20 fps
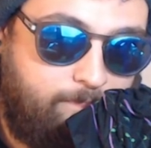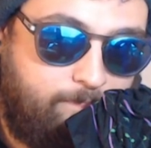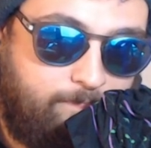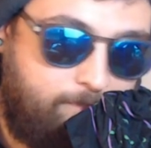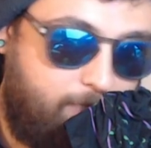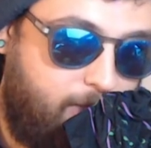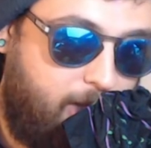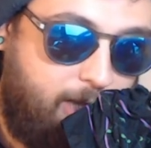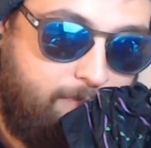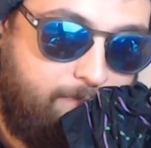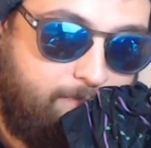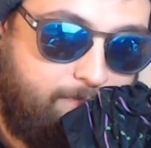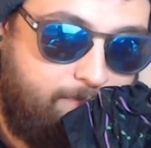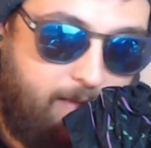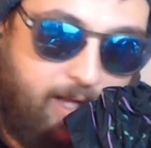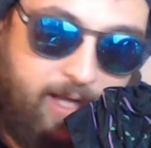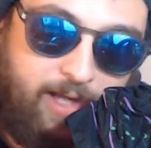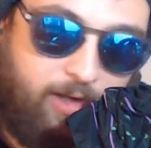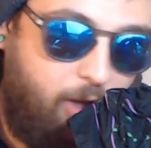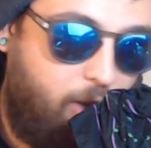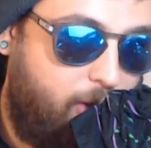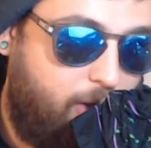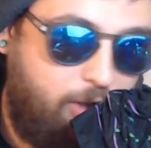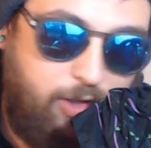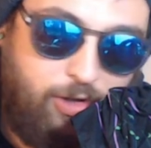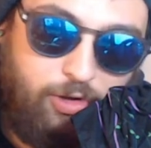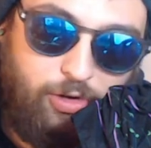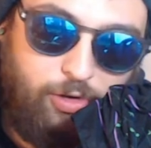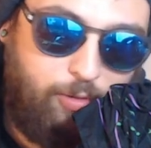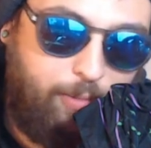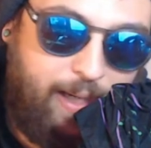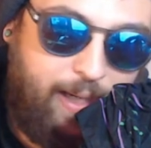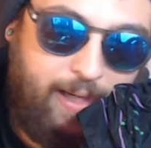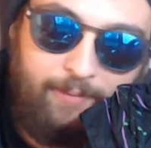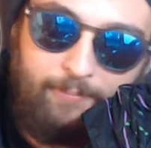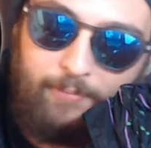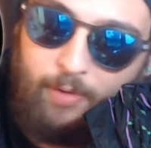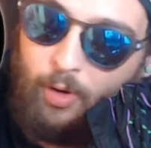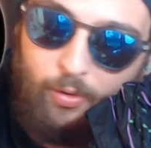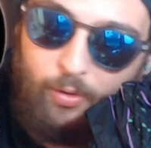Okay? Ain't nothing you can do about it.
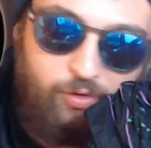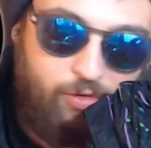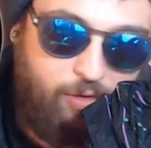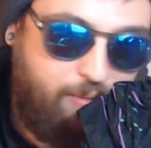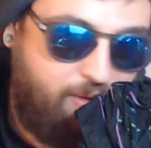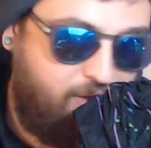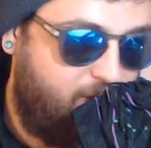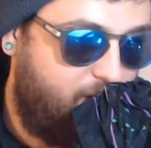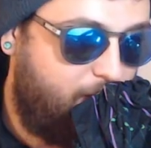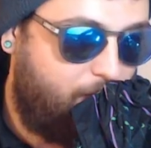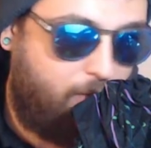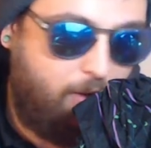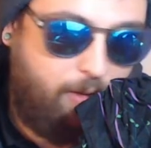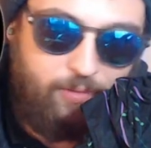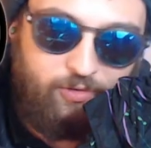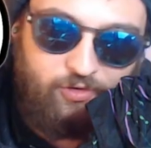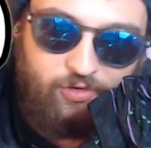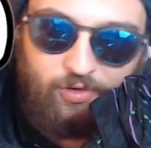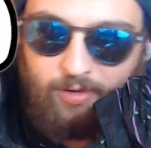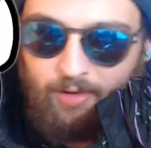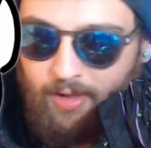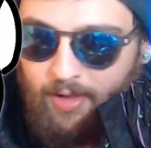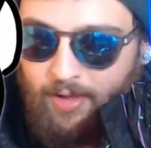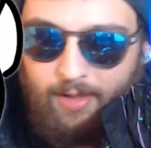I'm always going to be Team Rugpisser.